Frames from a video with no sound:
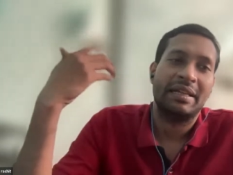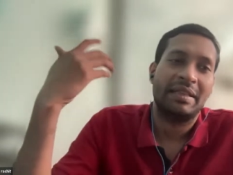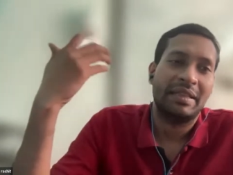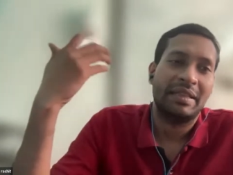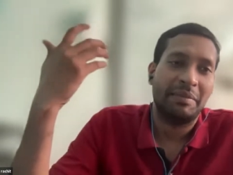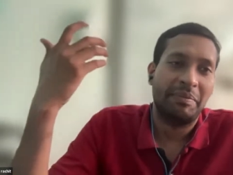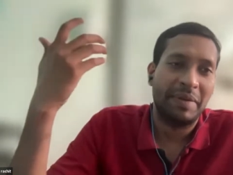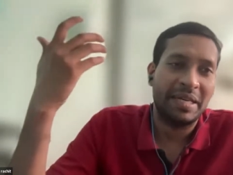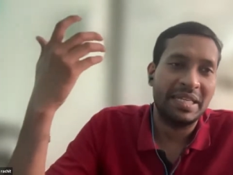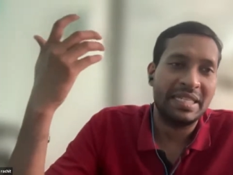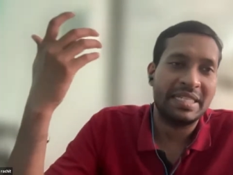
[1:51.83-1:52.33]
the
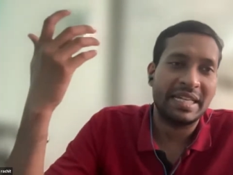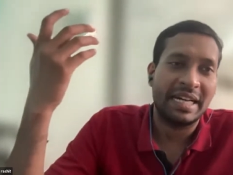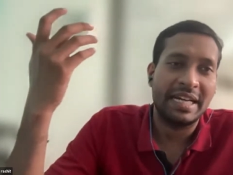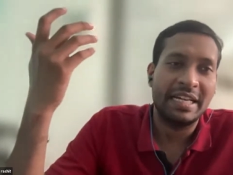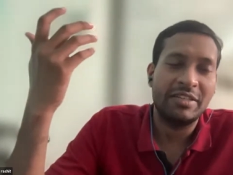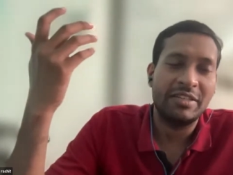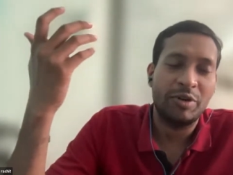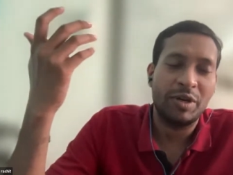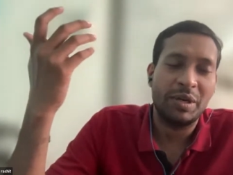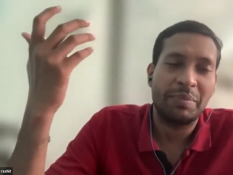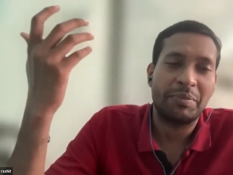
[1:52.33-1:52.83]
best
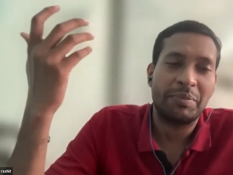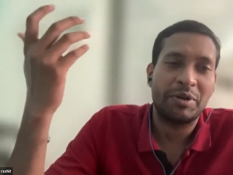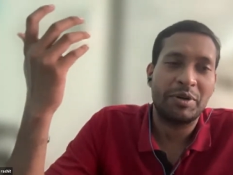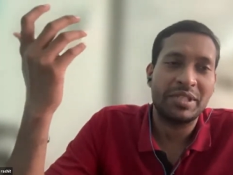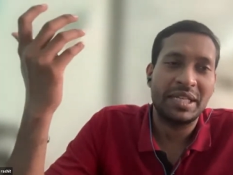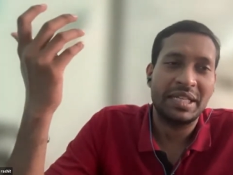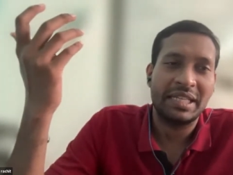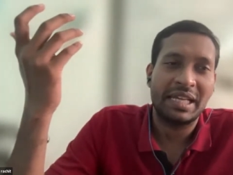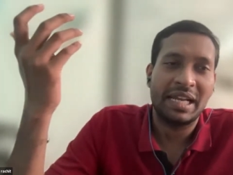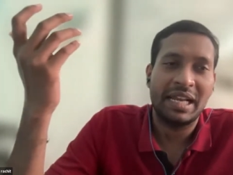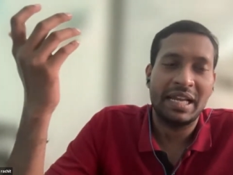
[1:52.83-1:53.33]
size to
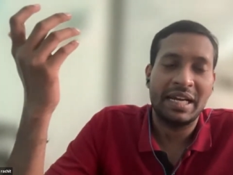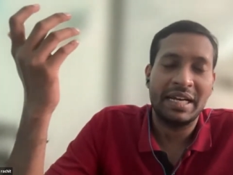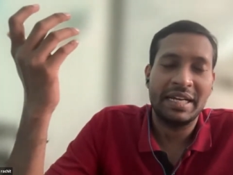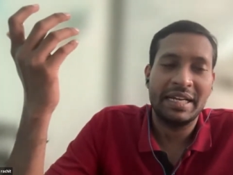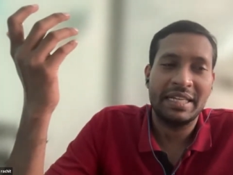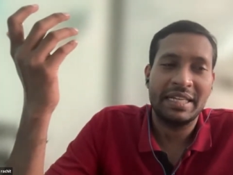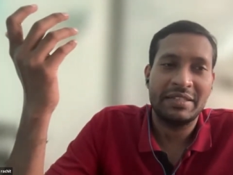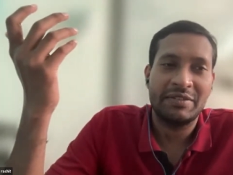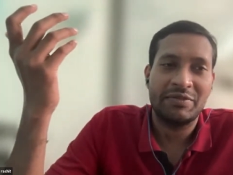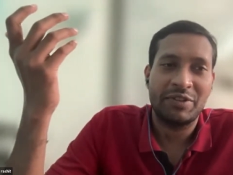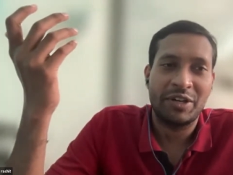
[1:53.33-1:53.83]
deposit in the lung
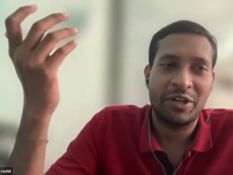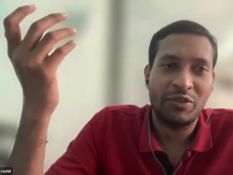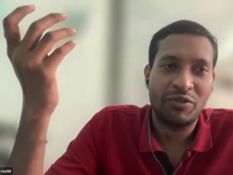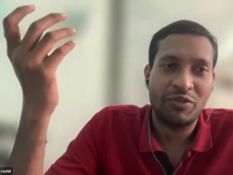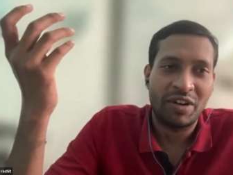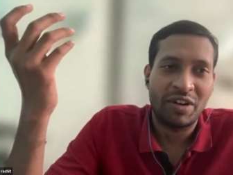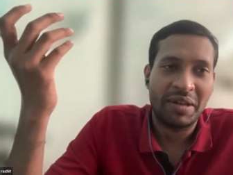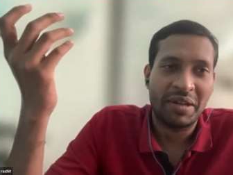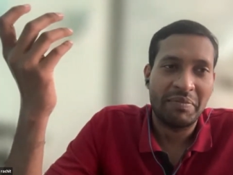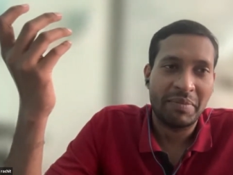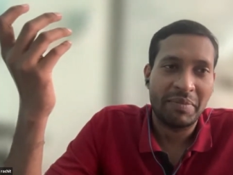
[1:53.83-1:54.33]
is 1 to
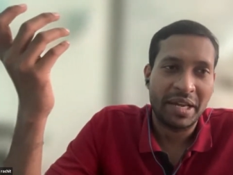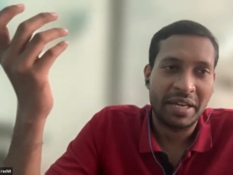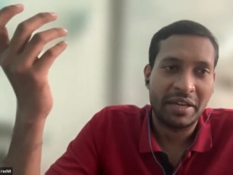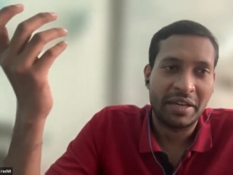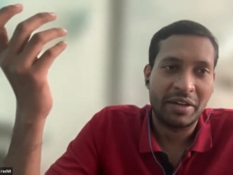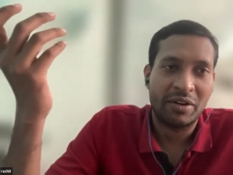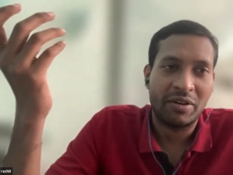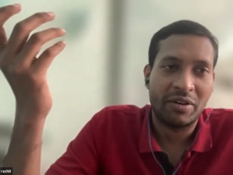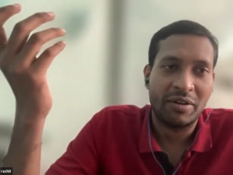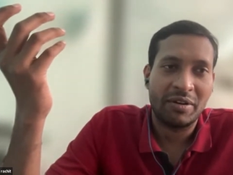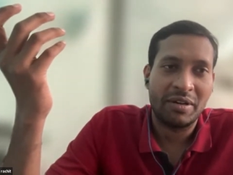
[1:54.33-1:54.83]
5
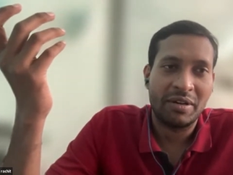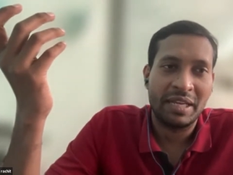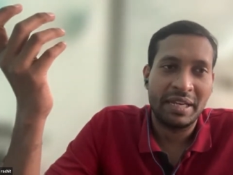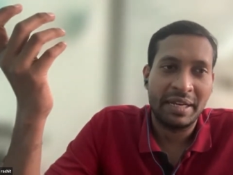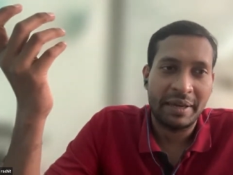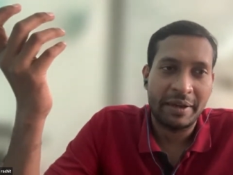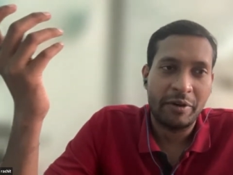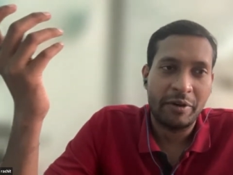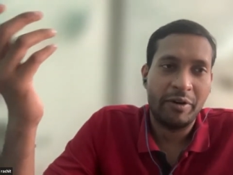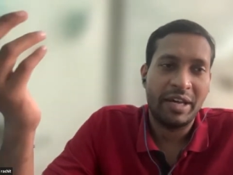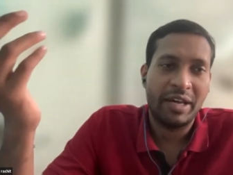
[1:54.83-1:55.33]
micron in
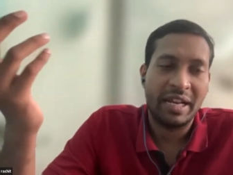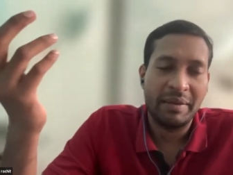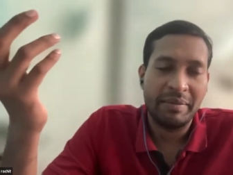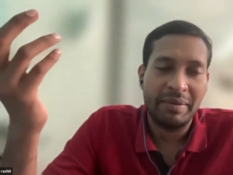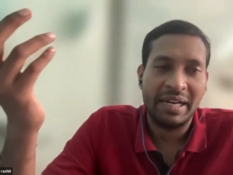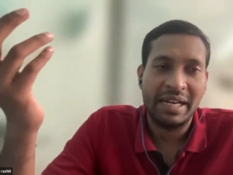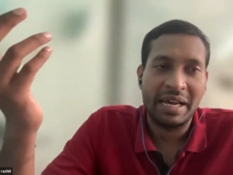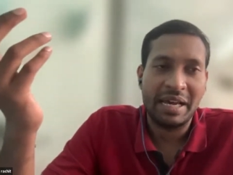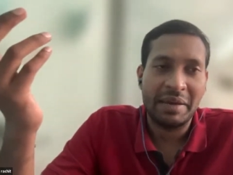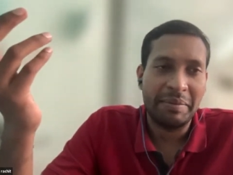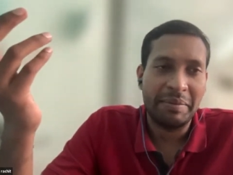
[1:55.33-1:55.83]

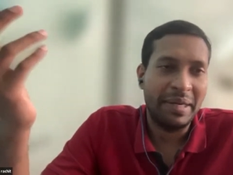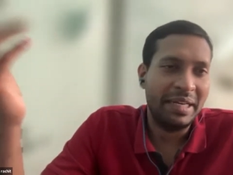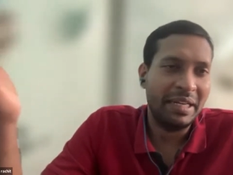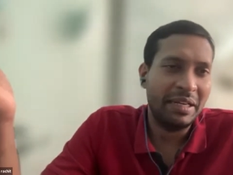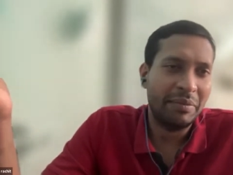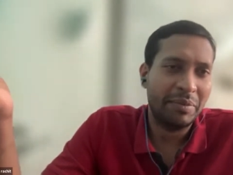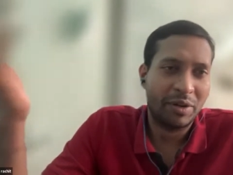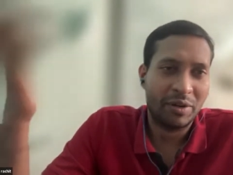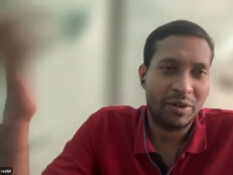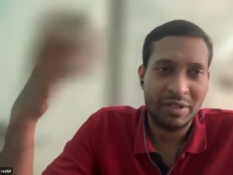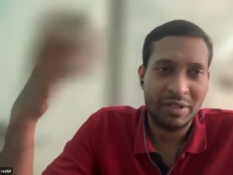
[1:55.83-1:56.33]
aerodynamic
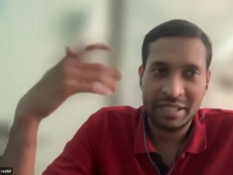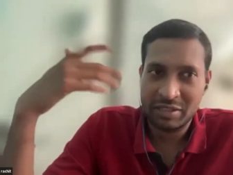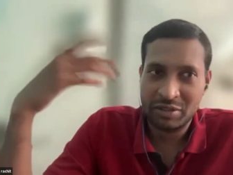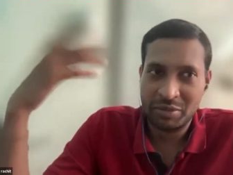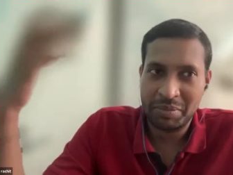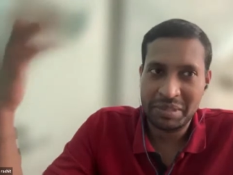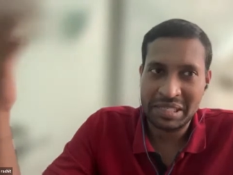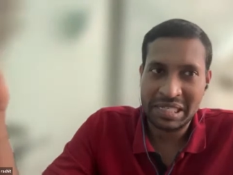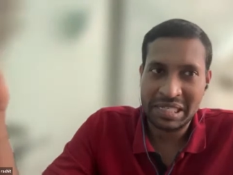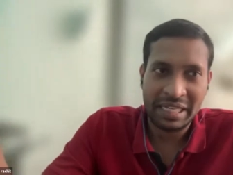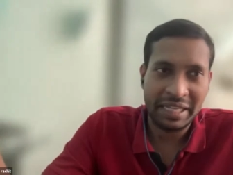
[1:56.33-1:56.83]
diameter, because there's
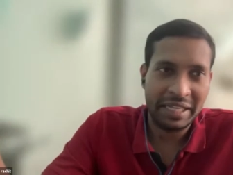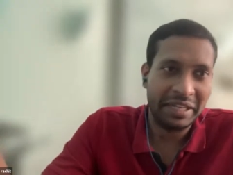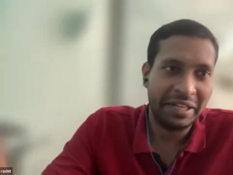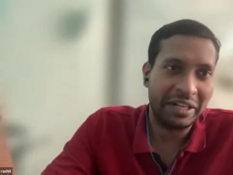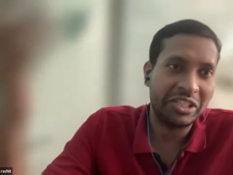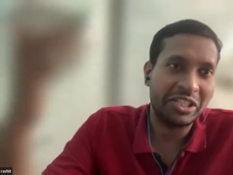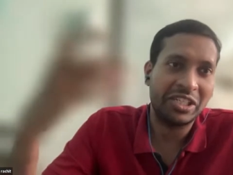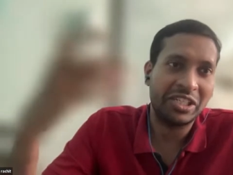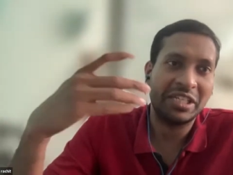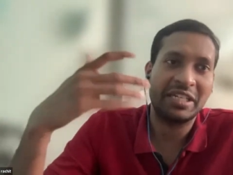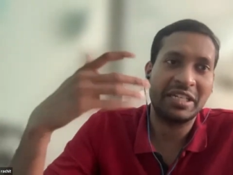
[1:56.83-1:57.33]
obviously
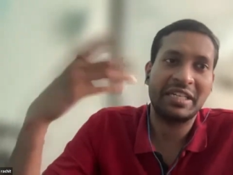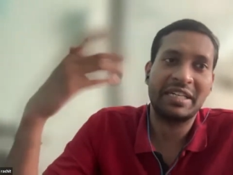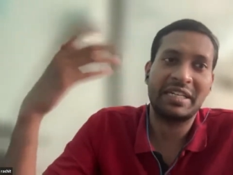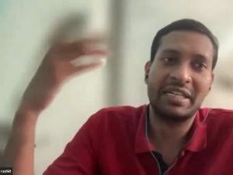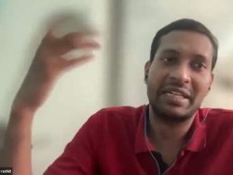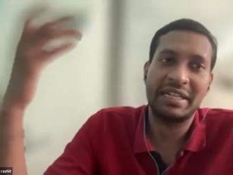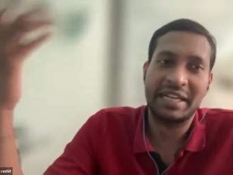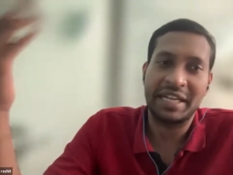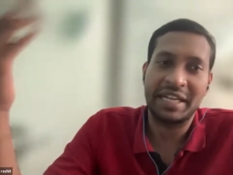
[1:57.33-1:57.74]
inertia,